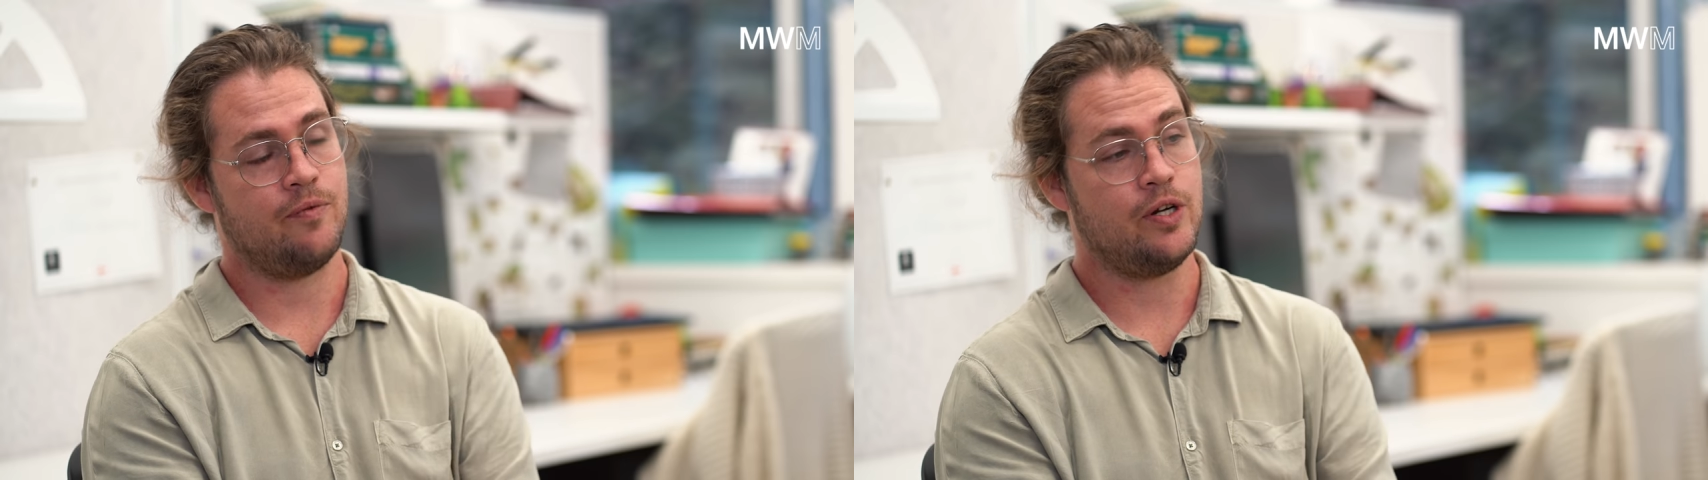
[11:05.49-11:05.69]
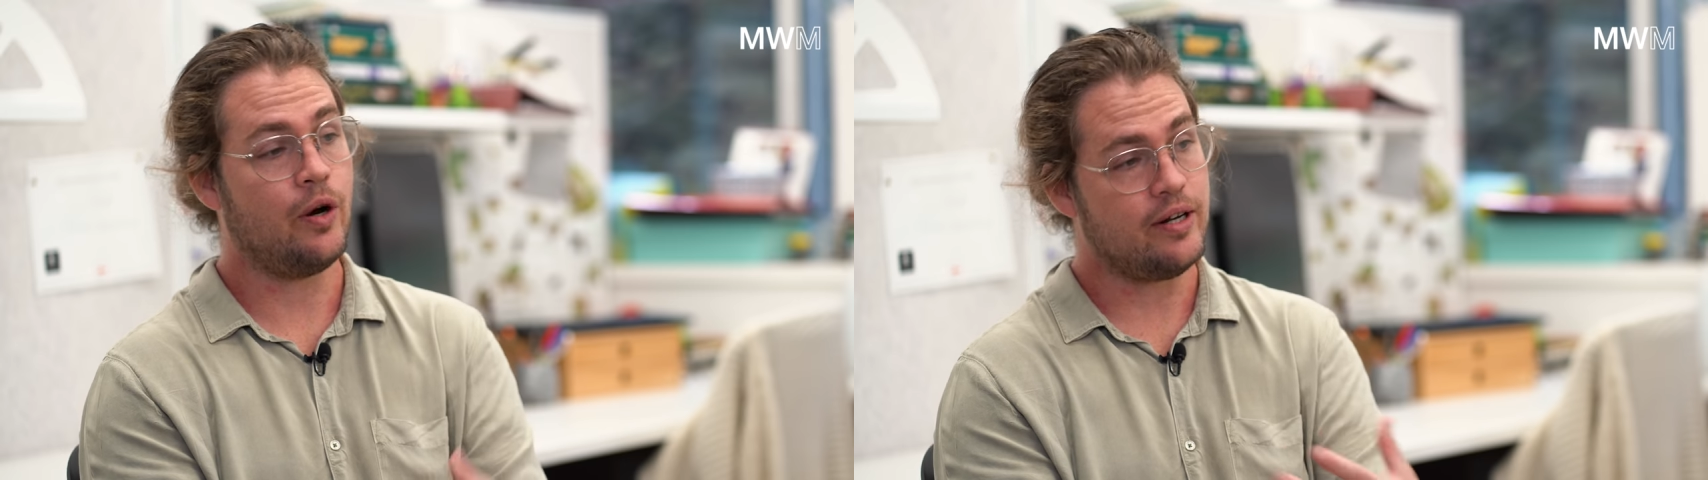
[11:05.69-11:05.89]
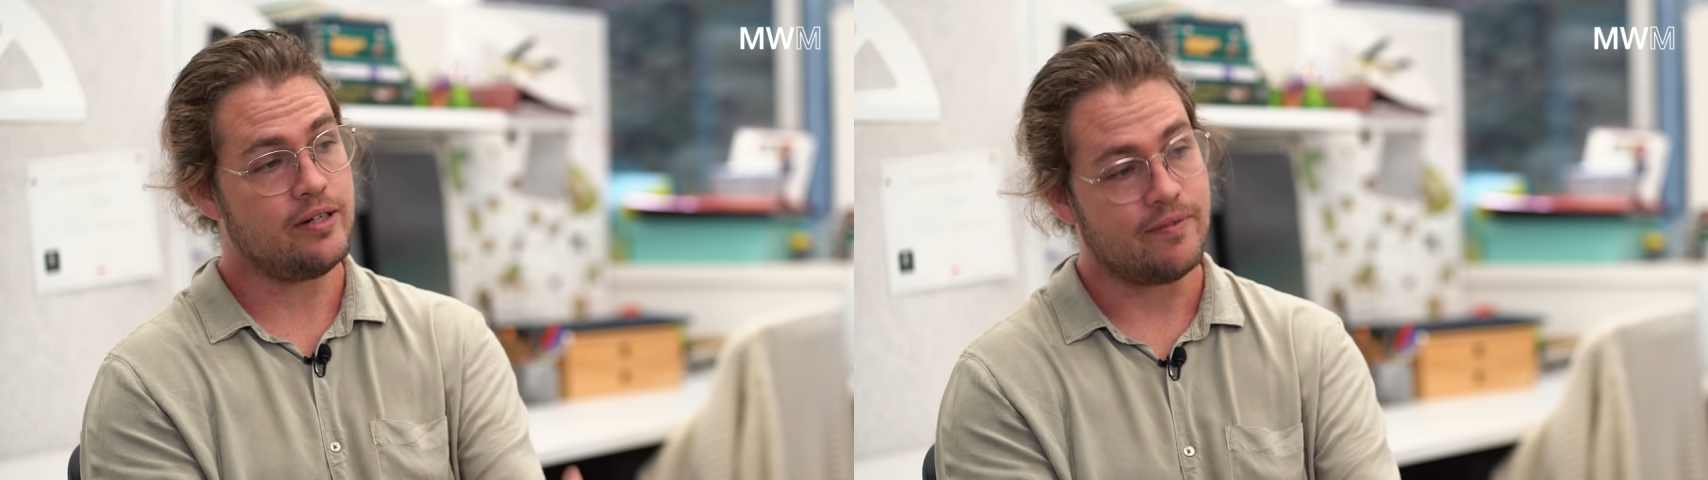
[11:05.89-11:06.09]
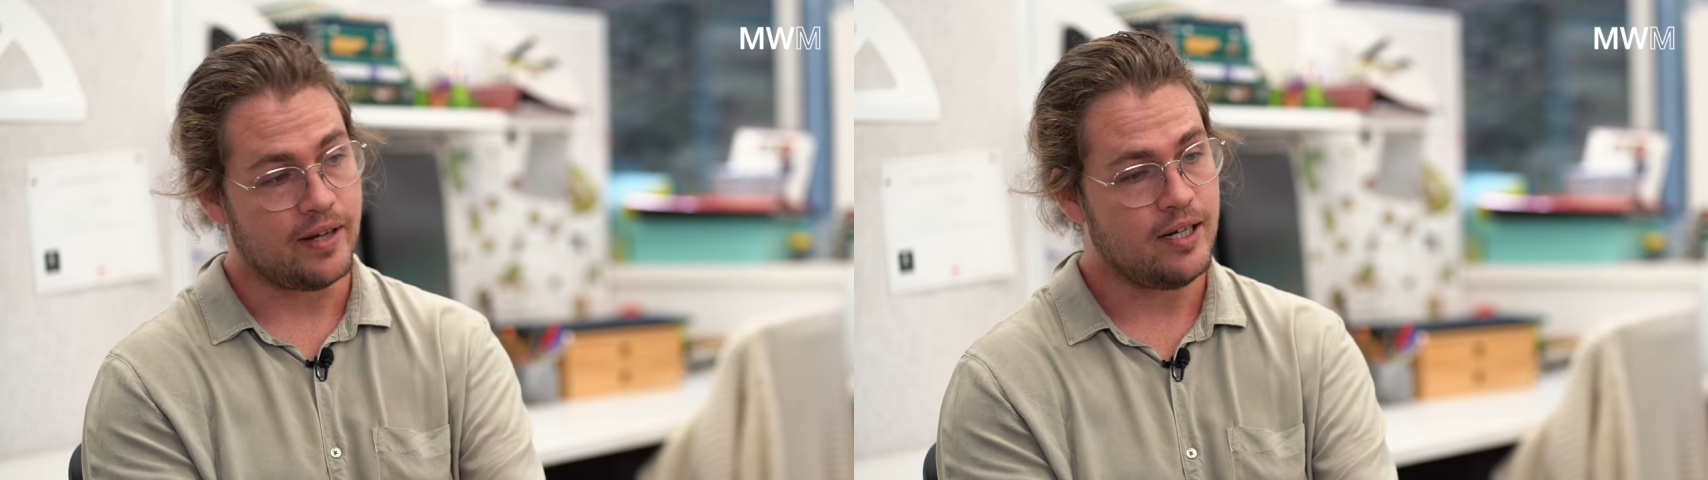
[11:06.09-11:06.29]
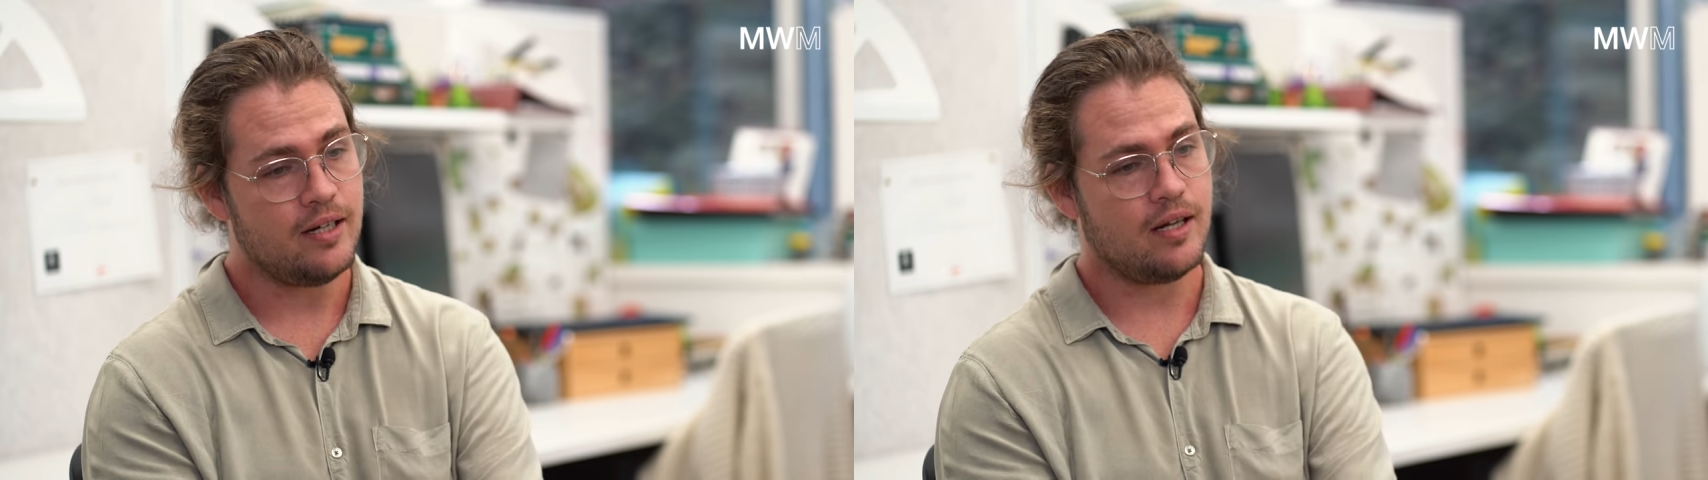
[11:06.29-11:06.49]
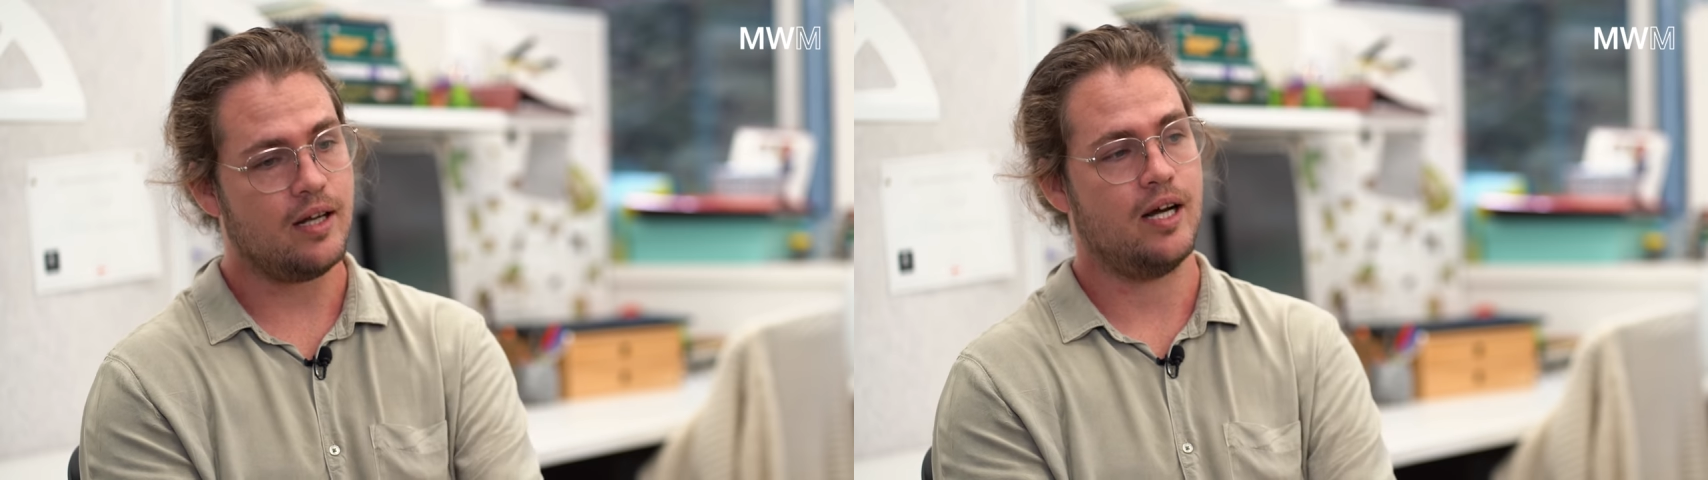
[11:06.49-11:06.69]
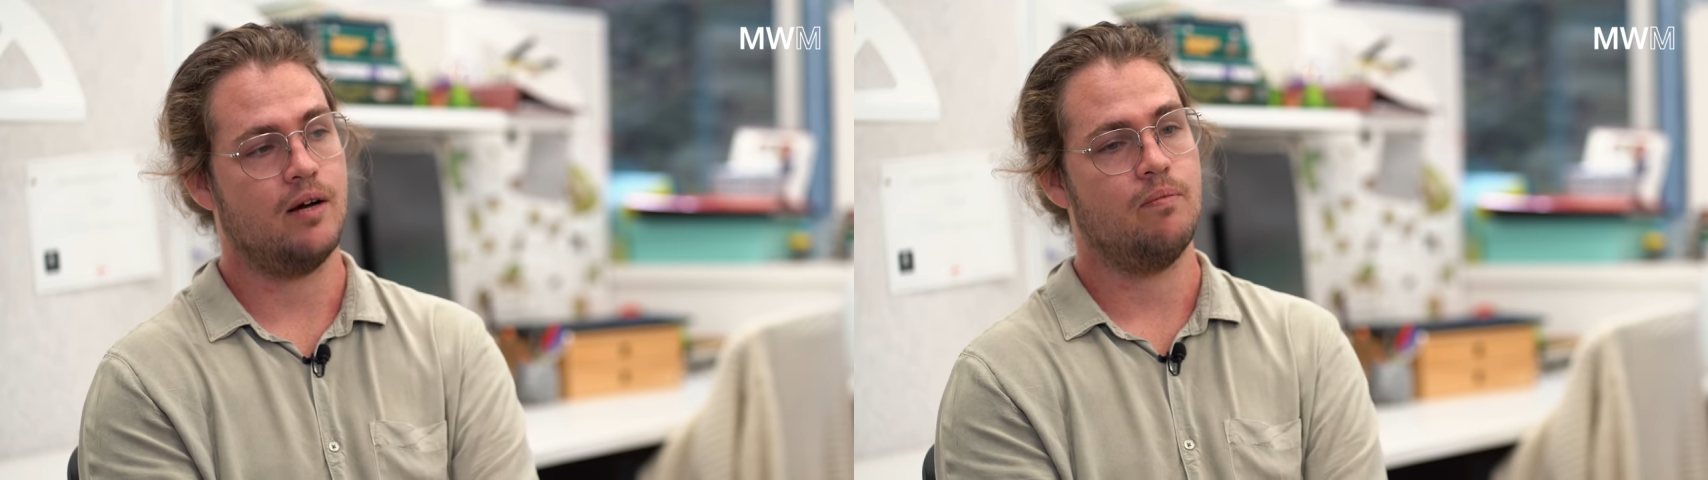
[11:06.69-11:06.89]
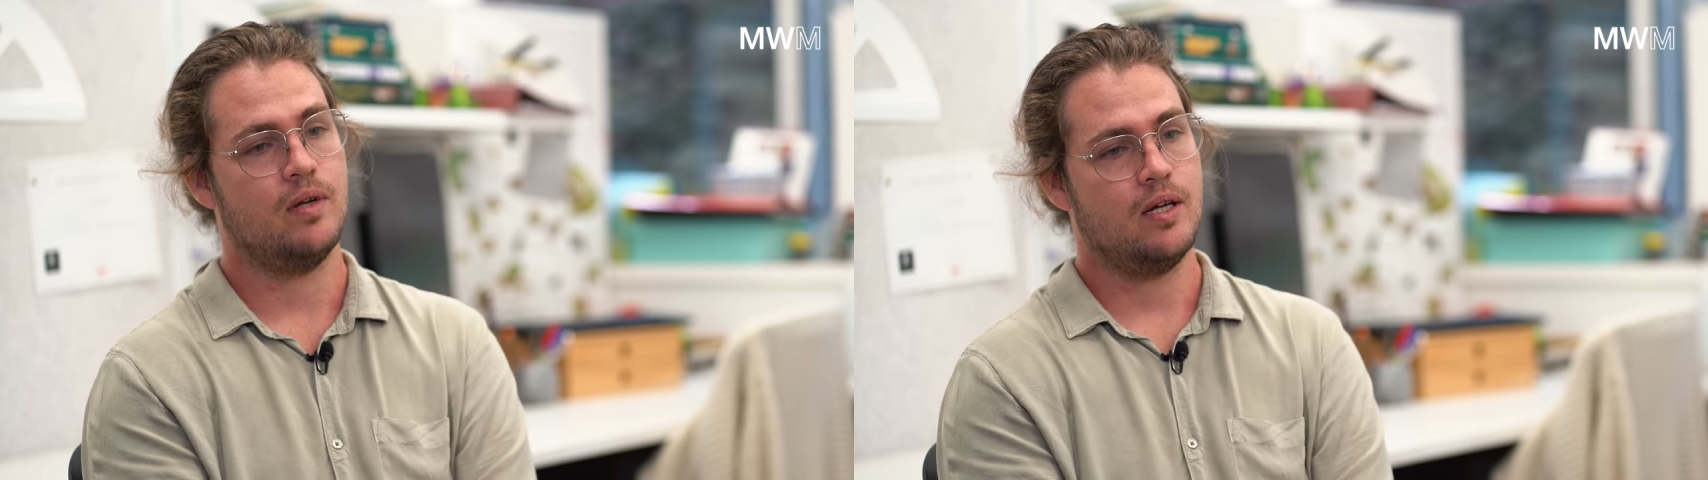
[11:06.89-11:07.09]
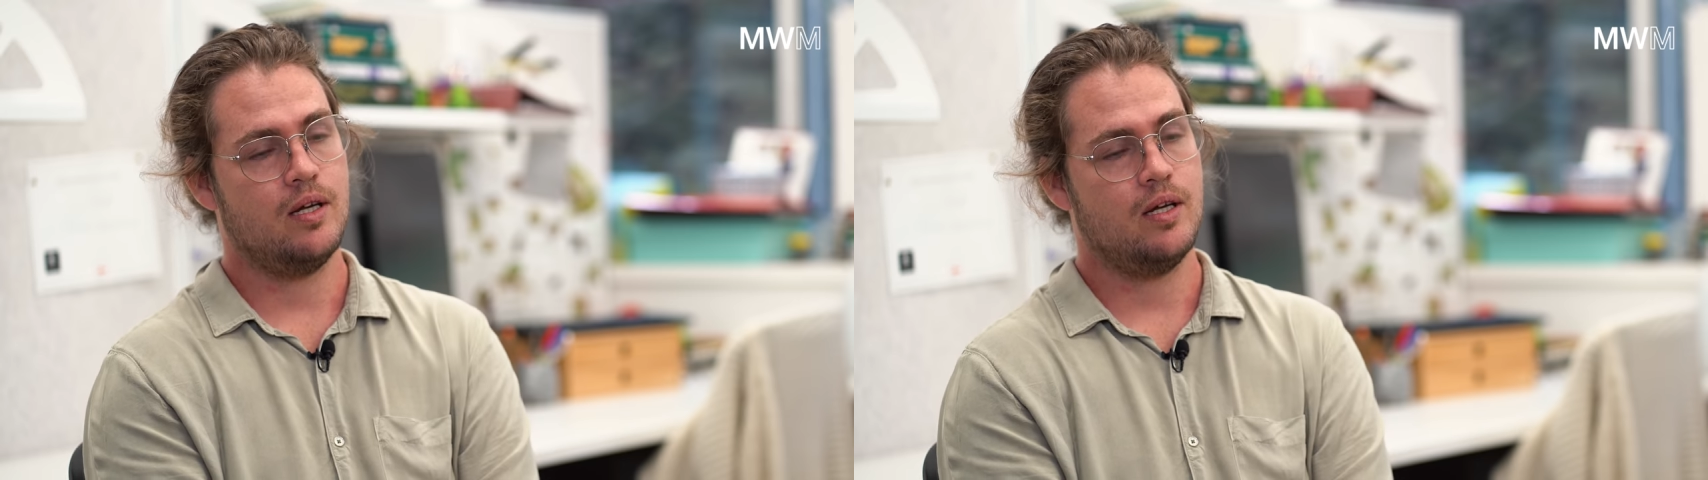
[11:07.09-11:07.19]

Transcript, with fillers: we don't intervene, um,